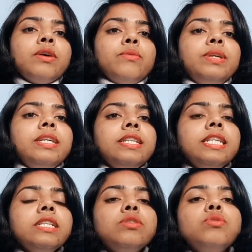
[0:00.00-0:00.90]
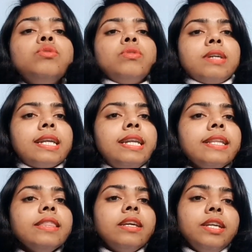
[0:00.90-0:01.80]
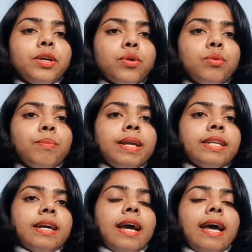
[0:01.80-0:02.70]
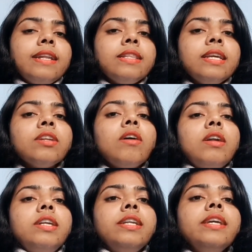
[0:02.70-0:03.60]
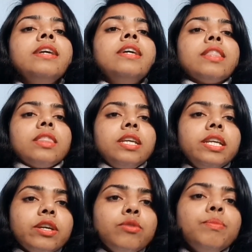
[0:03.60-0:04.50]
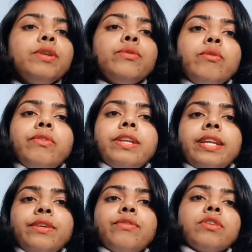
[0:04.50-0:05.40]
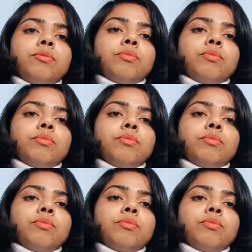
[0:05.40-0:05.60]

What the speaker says: we need to clean the equipment, and then only the equipment will be ready for the